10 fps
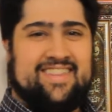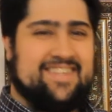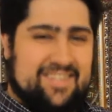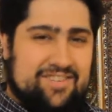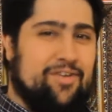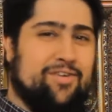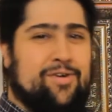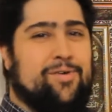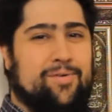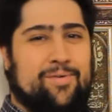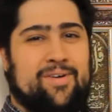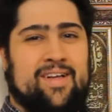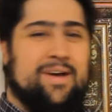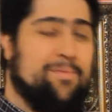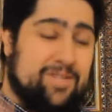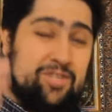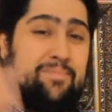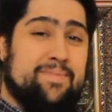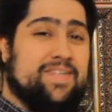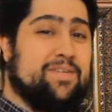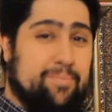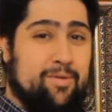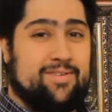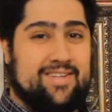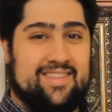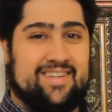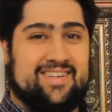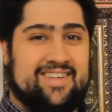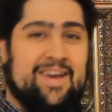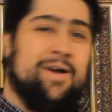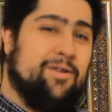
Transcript: This is not cool. And we shouldn't be supporting this.